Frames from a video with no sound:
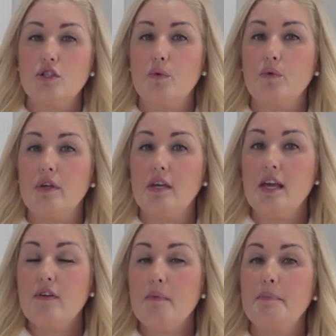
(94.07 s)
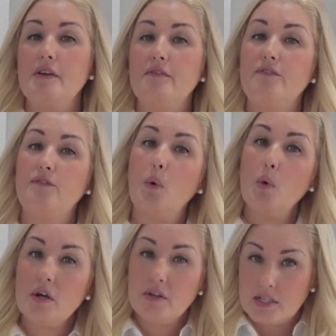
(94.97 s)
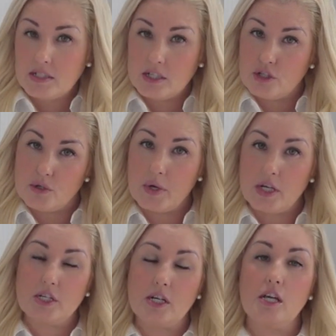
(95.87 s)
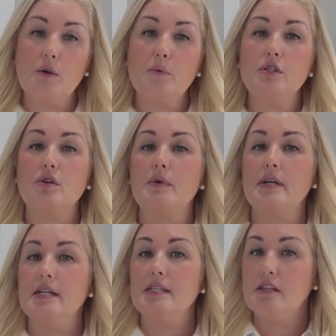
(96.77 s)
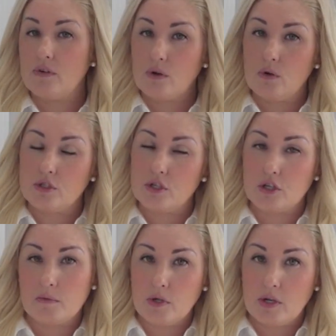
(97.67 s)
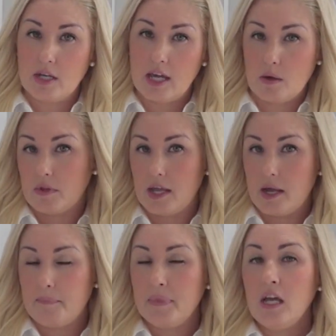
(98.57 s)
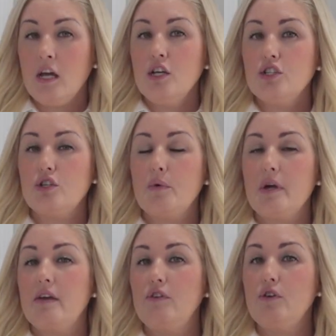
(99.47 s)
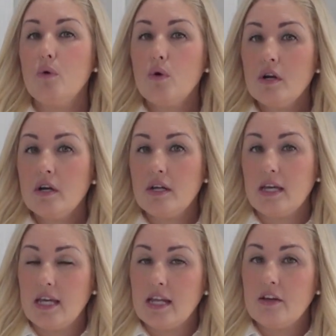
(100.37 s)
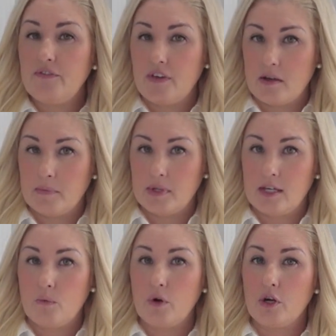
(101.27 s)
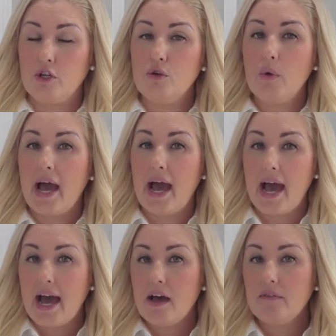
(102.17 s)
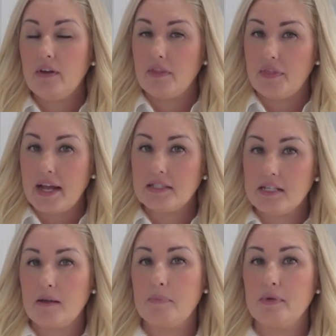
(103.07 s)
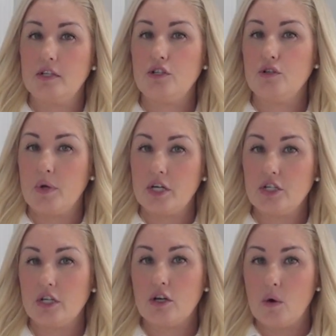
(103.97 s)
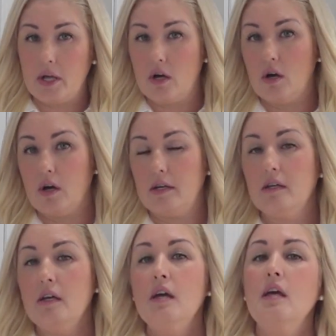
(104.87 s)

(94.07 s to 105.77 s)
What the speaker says: So even before this situation, it was already difficult to communicate with them. So if you're in a family where you have that type of situation going on,